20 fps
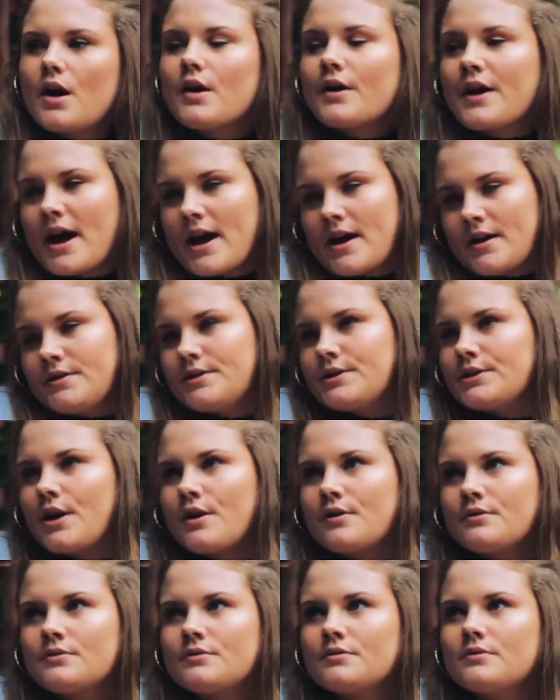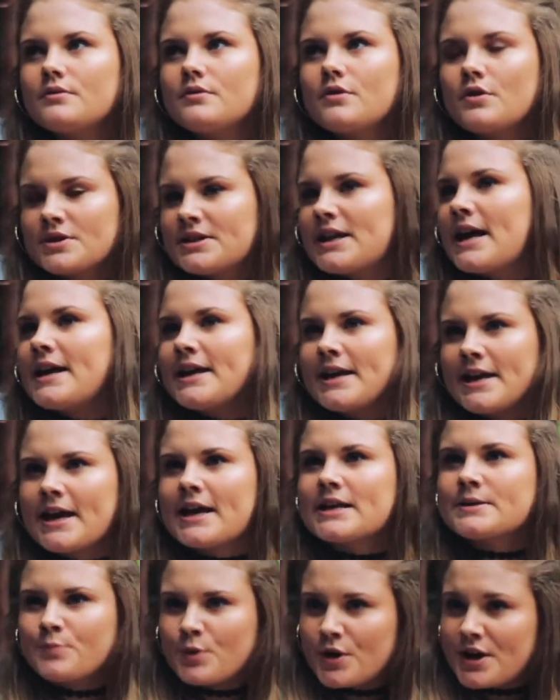Okay, so you're saying he
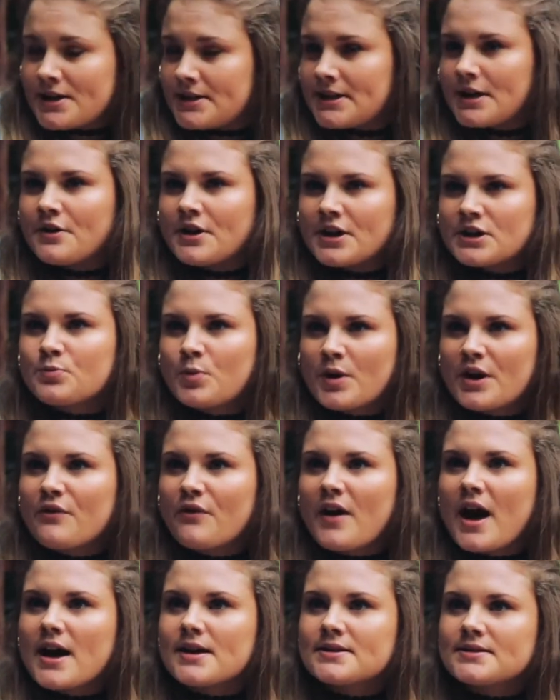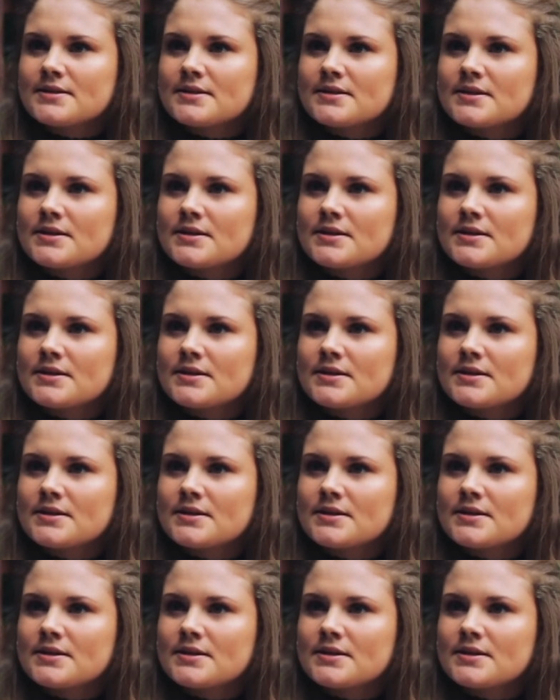gets pretty serious pretty fast?